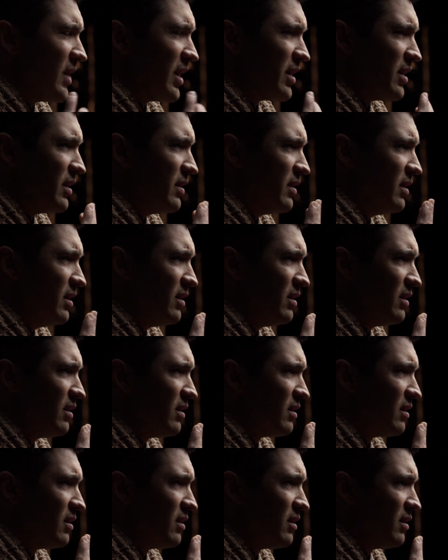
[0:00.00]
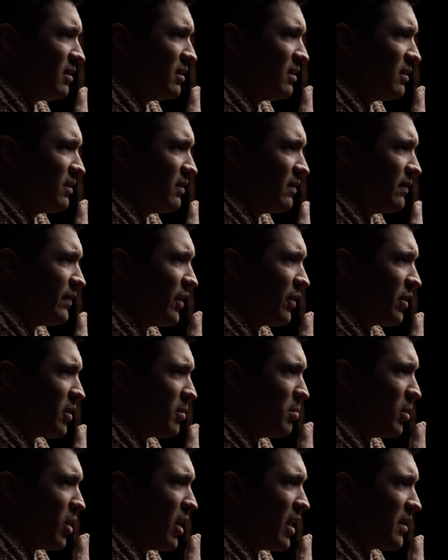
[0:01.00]
I could feel
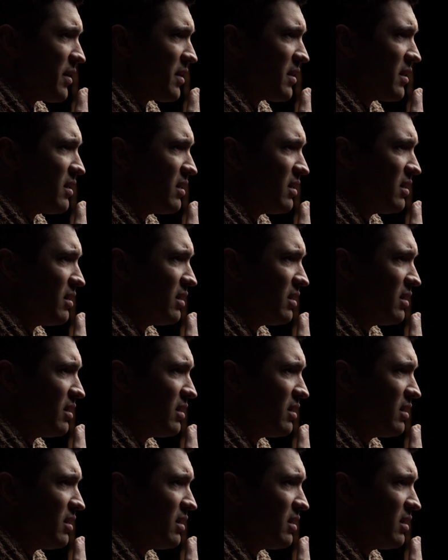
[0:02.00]
their breath.